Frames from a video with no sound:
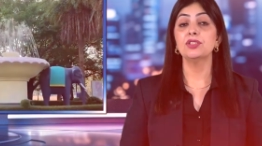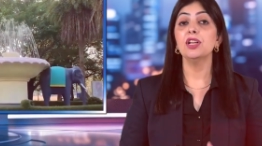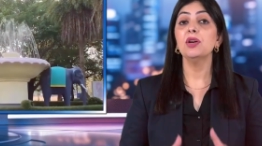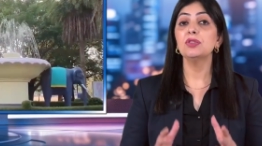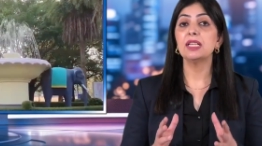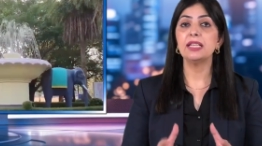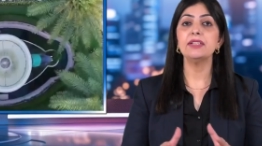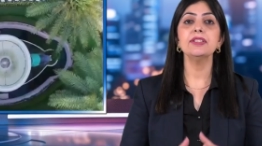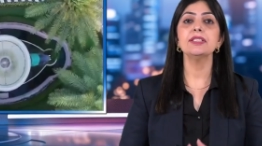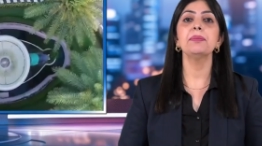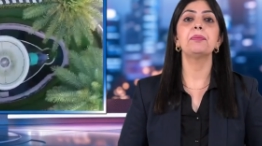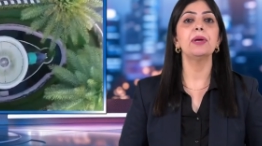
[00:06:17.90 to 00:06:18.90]
So now here
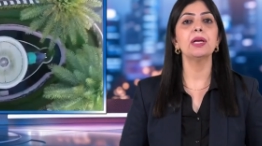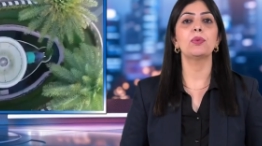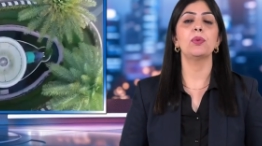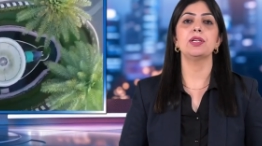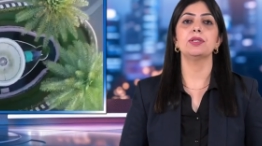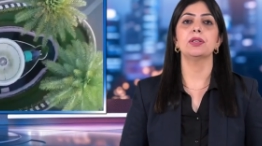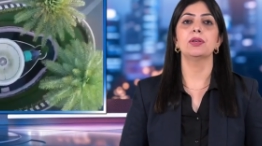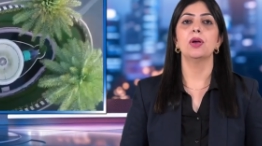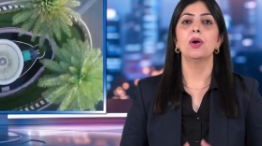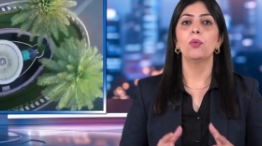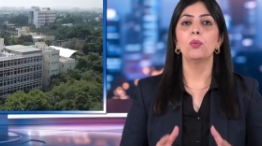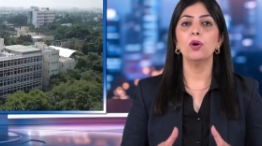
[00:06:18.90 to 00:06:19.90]
is the big question.
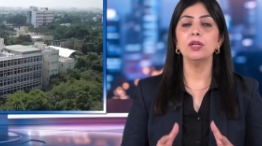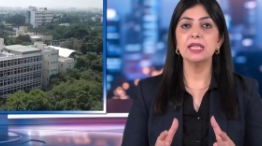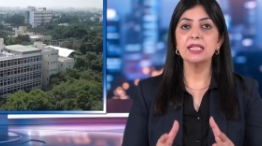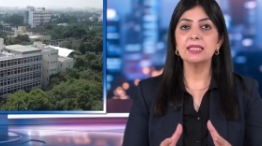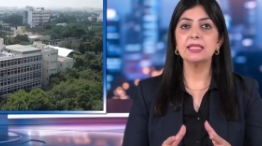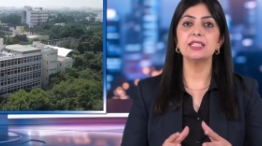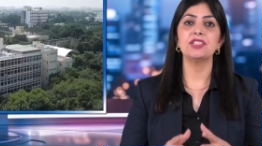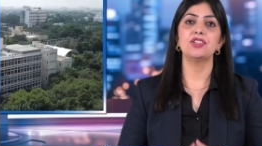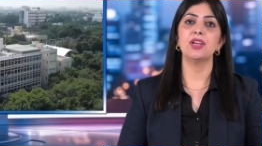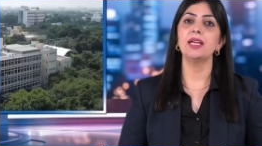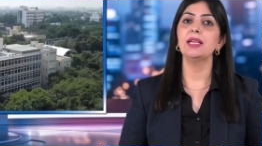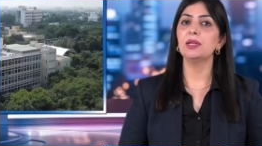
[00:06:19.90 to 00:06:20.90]
What is the
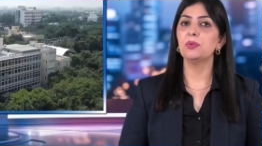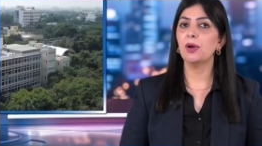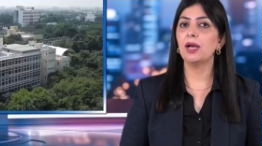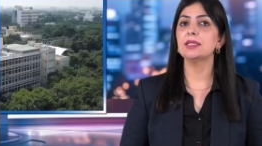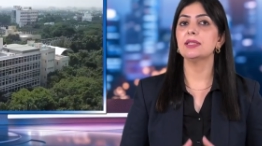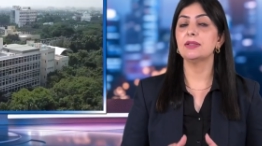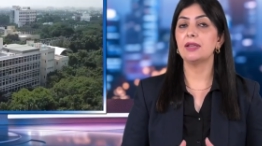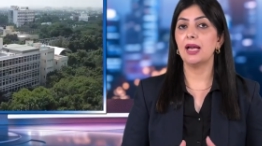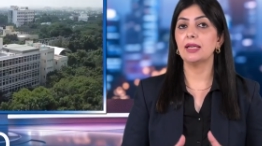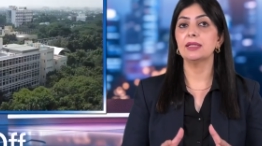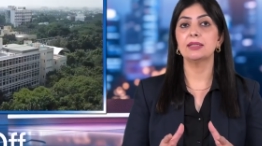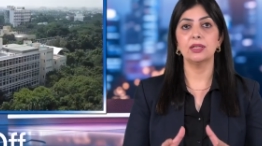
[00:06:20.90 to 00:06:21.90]
JEE Advanced
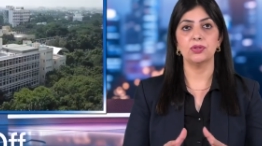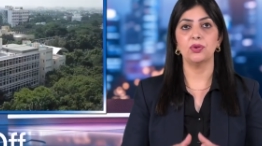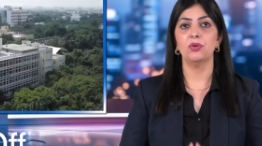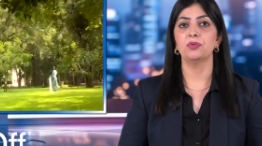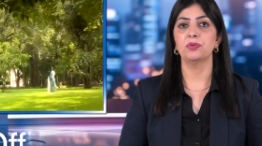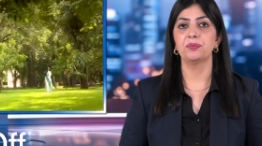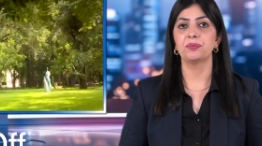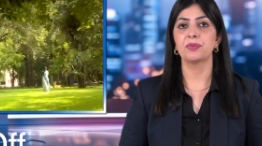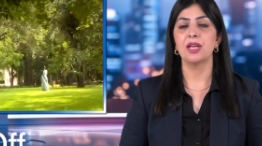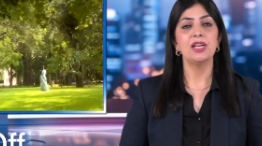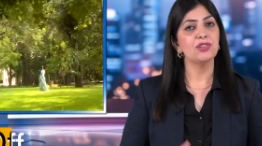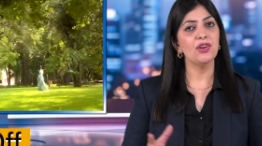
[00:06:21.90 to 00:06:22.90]
rank cutoff?
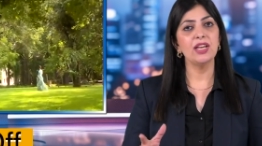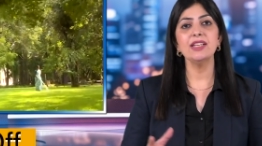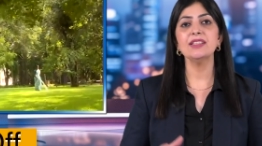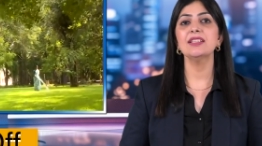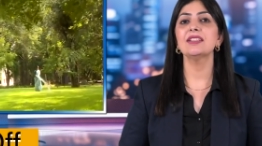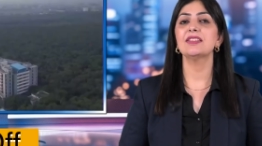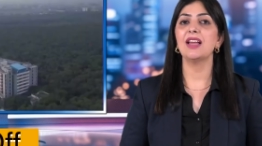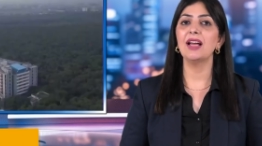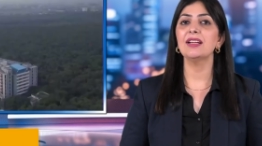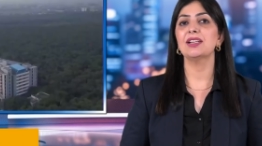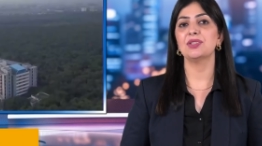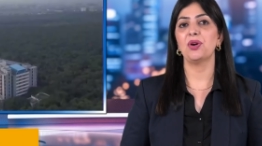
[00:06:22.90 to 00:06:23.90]
So here is the
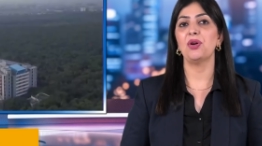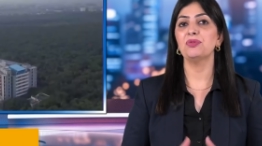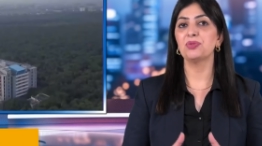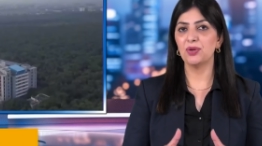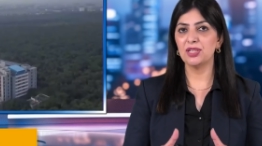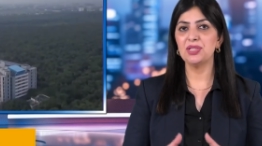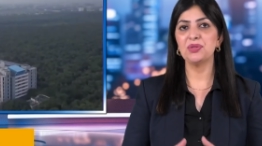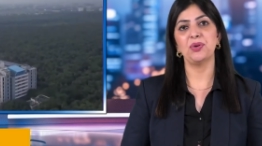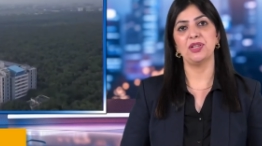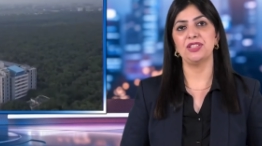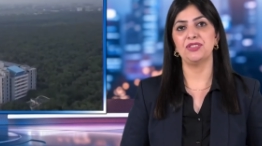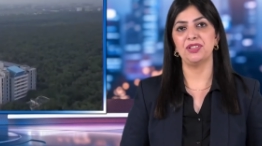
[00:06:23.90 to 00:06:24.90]
rank cutoff
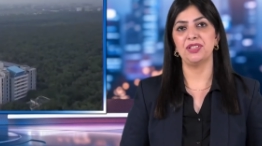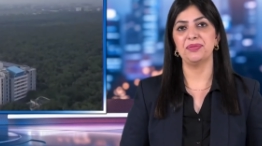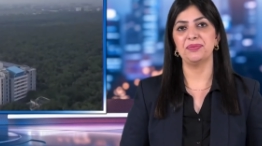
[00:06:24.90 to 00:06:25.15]
2023.